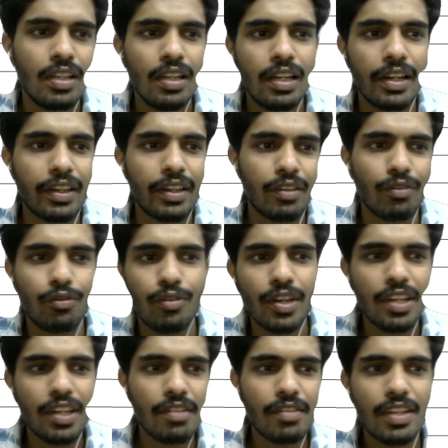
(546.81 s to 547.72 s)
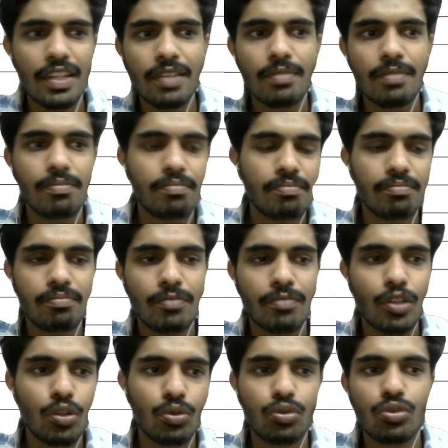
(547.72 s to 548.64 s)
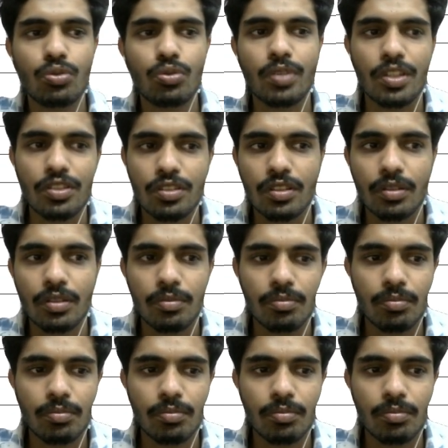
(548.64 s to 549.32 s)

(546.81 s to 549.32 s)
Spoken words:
like very close to each other,